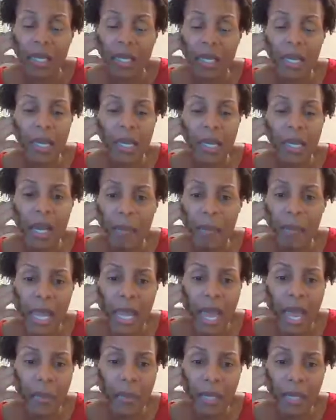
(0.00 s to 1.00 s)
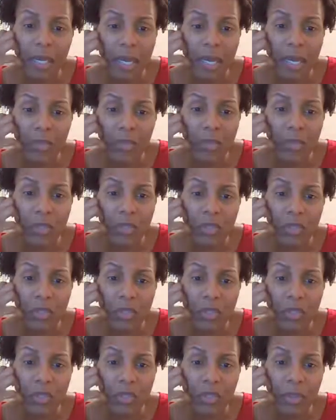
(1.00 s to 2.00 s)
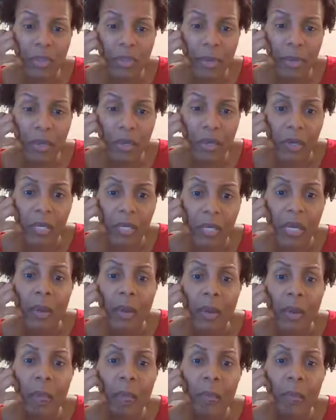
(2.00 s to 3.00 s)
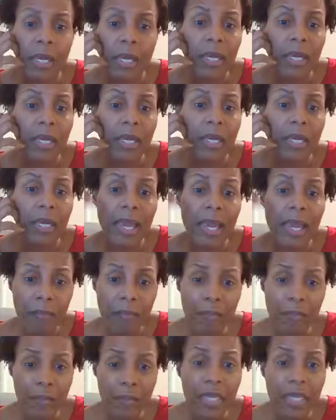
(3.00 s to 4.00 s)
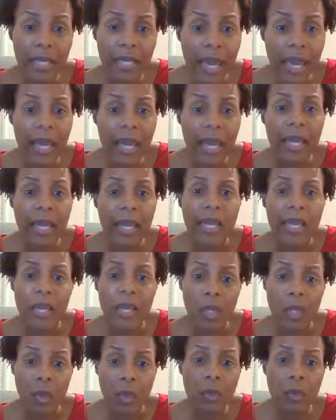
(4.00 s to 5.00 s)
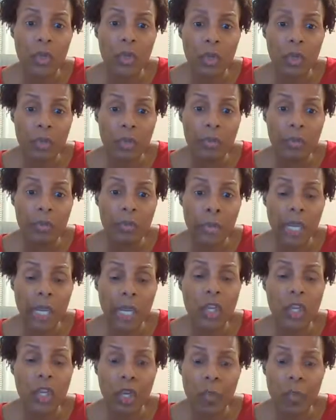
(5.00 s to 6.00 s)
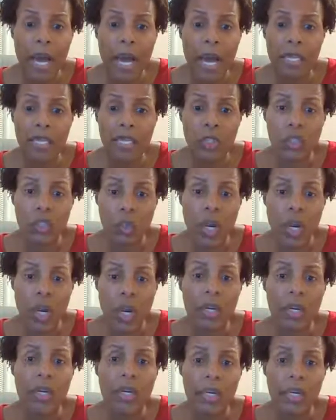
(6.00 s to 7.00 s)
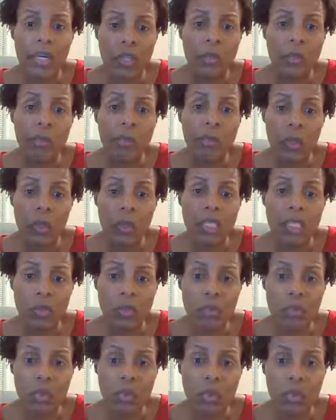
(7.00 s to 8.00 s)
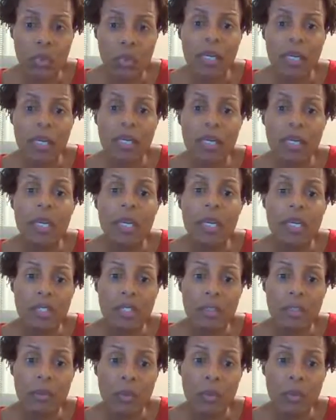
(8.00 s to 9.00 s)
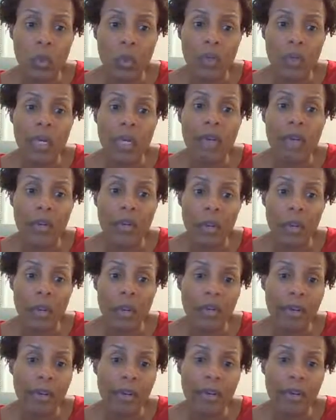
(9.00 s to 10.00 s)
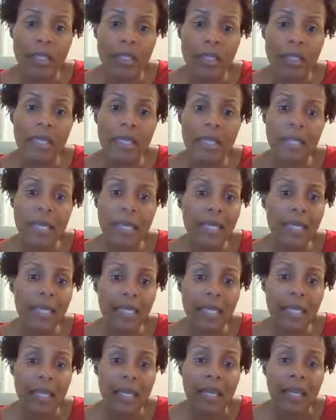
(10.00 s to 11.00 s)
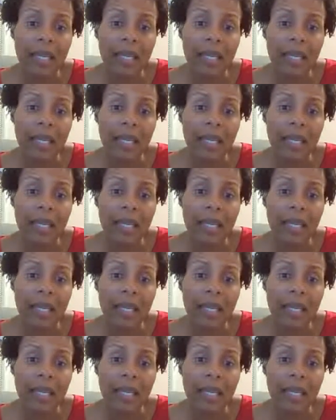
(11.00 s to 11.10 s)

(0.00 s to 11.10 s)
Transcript: and I'll be happy to answer your questions about it. But every day you're making your body stronger and your immune system stronger to ward off coronavirus. Because like I said,